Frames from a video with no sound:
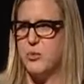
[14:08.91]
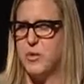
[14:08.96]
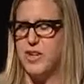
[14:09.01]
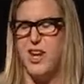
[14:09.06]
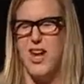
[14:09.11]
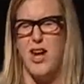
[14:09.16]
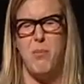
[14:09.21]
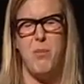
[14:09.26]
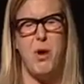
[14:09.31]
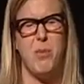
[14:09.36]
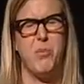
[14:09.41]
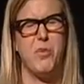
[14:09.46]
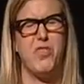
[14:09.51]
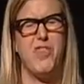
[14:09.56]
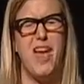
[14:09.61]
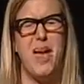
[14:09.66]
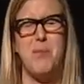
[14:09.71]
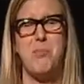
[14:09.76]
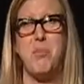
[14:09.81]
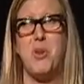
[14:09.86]
we come up with
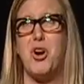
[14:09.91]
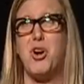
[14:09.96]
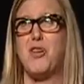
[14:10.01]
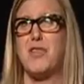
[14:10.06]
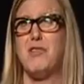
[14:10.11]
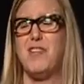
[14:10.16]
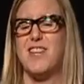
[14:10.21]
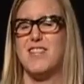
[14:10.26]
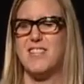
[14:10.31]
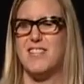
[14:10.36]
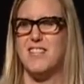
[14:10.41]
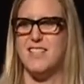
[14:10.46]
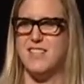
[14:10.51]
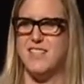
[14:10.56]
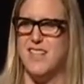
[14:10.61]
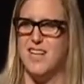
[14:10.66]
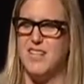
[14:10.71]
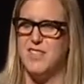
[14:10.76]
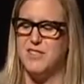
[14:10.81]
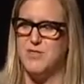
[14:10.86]
that perfect list
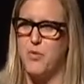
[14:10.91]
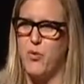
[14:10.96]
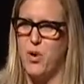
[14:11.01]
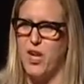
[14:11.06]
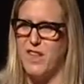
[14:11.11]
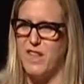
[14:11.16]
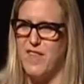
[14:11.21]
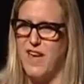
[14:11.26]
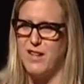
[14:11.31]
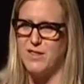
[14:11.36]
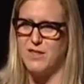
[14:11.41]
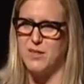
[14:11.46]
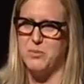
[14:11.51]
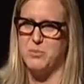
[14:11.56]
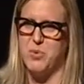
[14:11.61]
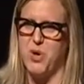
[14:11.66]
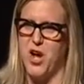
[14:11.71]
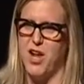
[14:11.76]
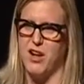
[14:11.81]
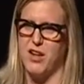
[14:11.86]
that is 40,000
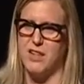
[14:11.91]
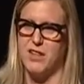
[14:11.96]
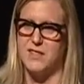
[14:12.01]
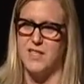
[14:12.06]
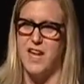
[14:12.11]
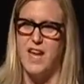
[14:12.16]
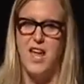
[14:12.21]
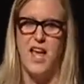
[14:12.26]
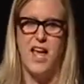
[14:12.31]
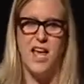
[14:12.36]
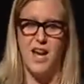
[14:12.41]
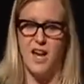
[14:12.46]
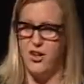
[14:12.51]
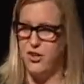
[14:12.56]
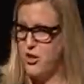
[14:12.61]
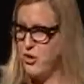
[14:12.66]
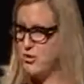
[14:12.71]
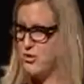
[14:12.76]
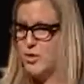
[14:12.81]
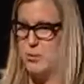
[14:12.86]
products, and I
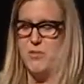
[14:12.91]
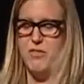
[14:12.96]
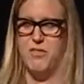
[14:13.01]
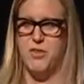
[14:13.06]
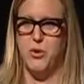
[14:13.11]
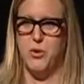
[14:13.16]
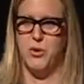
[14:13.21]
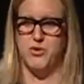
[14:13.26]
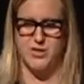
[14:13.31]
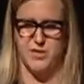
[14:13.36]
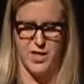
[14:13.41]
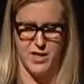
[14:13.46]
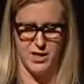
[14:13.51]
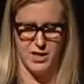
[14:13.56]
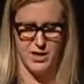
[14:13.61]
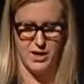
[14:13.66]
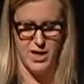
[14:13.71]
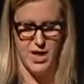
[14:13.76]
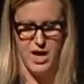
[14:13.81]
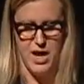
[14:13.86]
know some of you have done
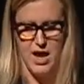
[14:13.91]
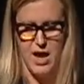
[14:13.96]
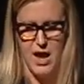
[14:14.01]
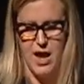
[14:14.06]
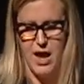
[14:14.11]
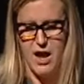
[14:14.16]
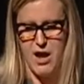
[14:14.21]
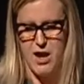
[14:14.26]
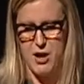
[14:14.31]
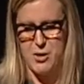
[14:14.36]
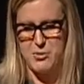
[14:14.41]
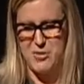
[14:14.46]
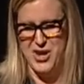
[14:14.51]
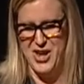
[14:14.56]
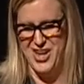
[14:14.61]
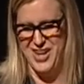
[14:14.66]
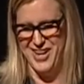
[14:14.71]
it. And